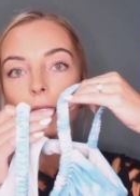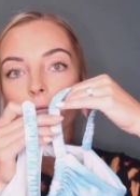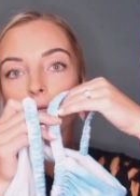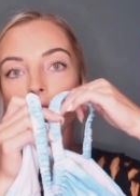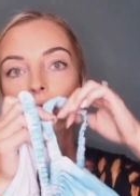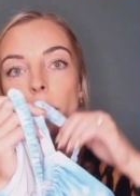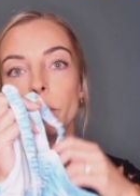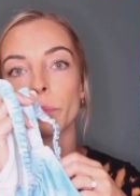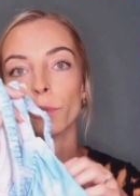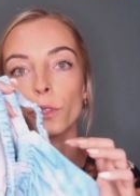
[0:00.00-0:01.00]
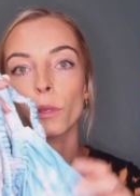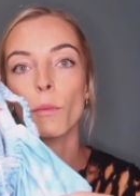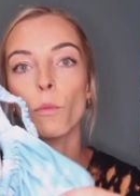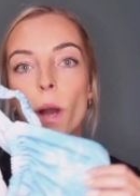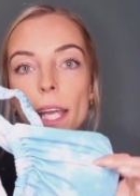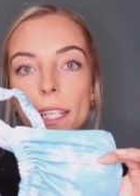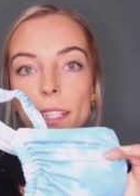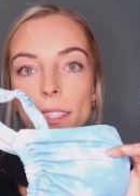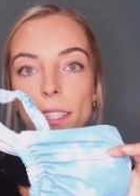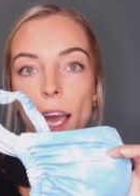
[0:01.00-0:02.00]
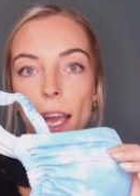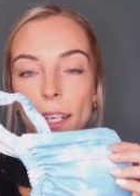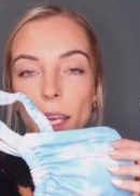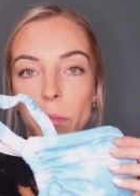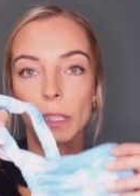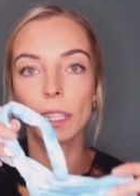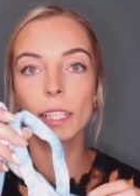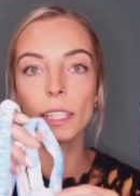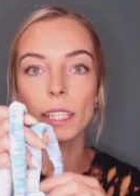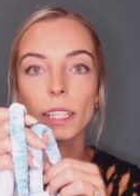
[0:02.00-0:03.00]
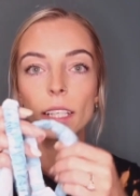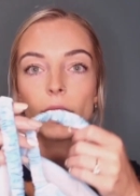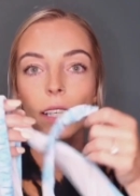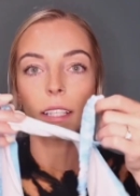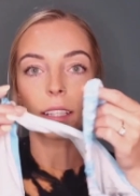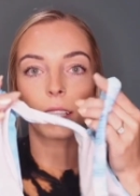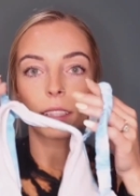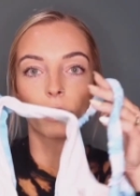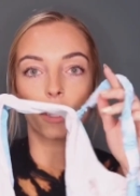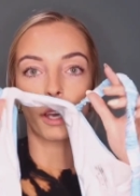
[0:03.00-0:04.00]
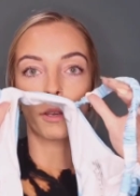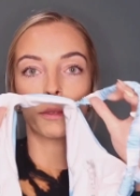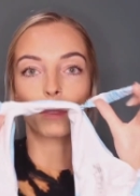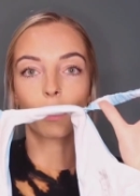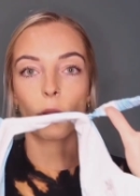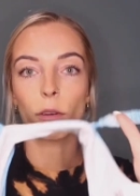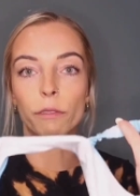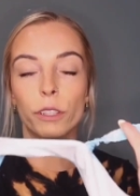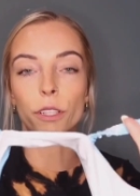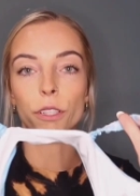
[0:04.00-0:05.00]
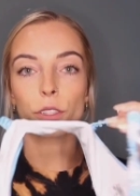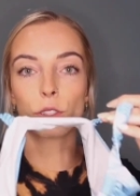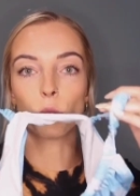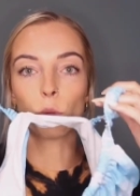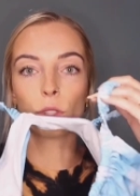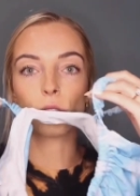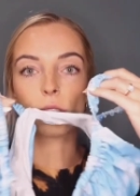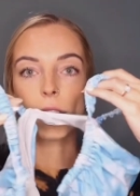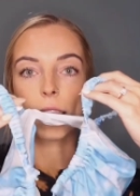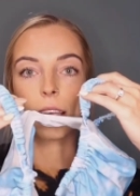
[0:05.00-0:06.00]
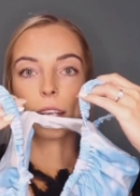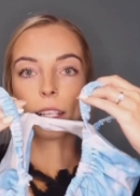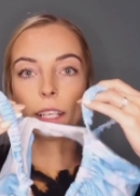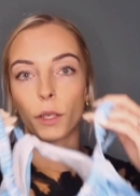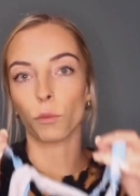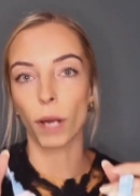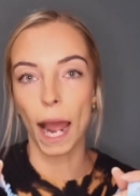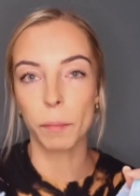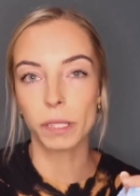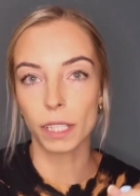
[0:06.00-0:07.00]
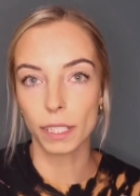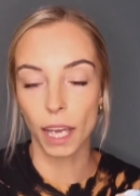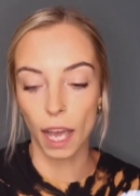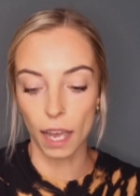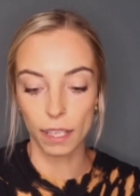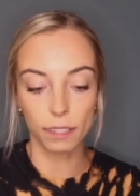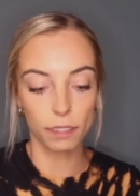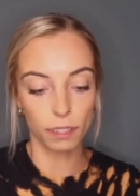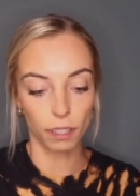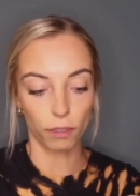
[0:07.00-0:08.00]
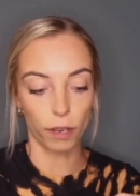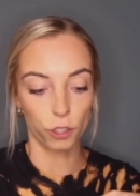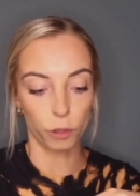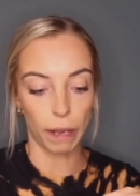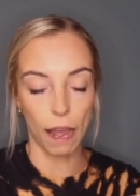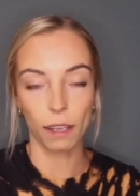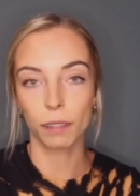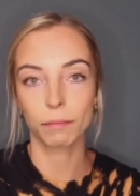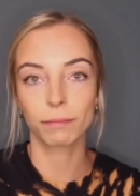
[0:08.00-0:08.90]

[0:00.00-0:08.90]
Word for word: is this blue and white tie-dye bikini. This goes over your shoulders and then it like wraps and ties around your back.